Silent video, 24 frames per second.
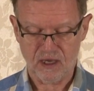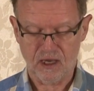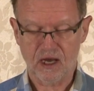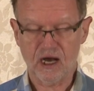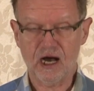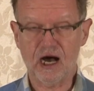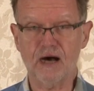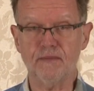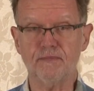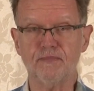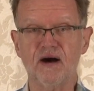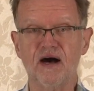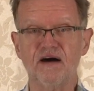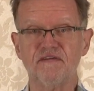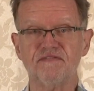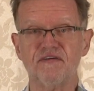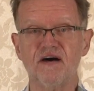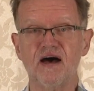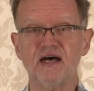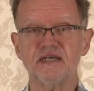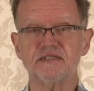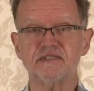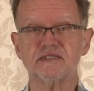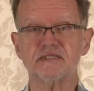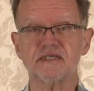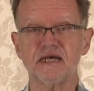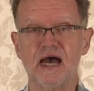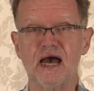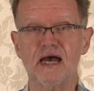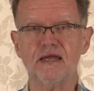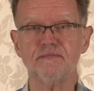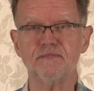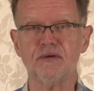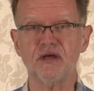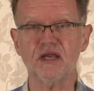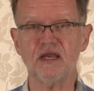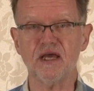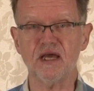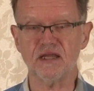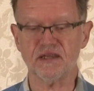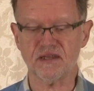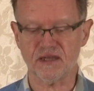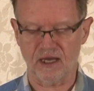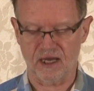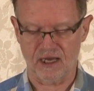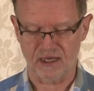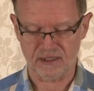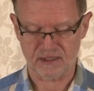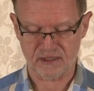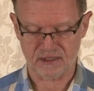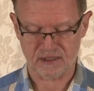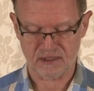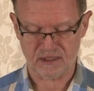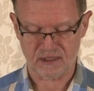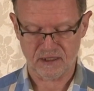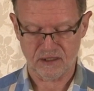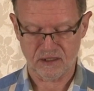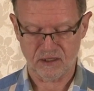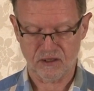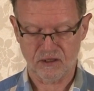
above us and beneath us.